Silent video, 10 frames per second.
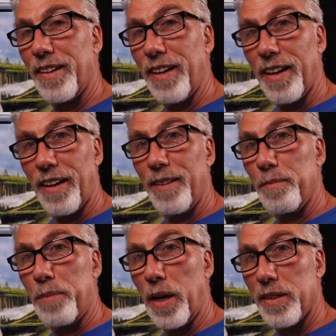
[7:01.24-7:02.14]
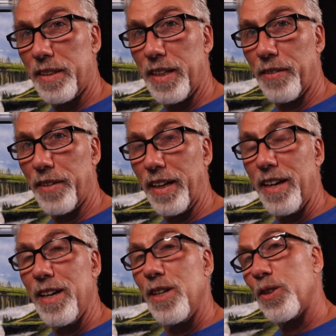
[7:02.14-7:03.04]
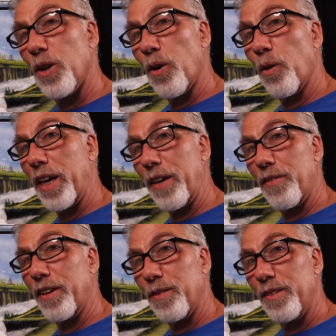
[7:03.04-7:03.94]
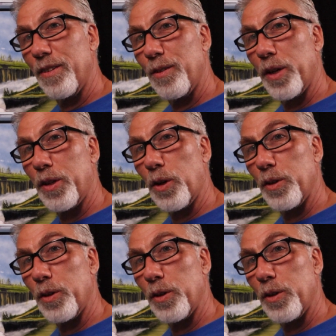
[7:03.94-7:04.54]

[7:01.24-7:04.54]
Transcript: got positivity. So even with her